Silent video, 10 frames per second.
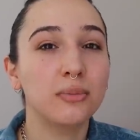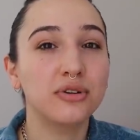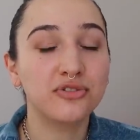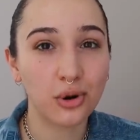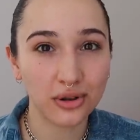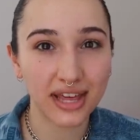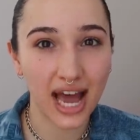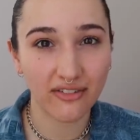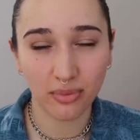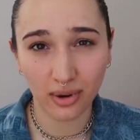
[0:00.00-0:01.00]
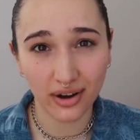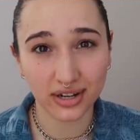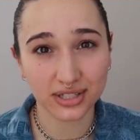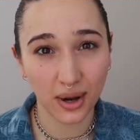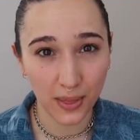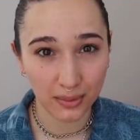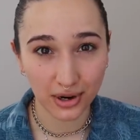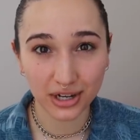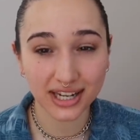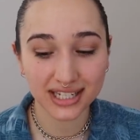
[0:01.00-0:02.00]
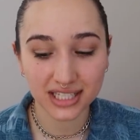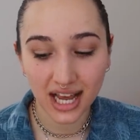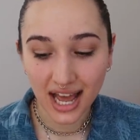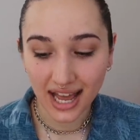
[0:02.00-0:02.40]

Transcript: before they have a product on the market,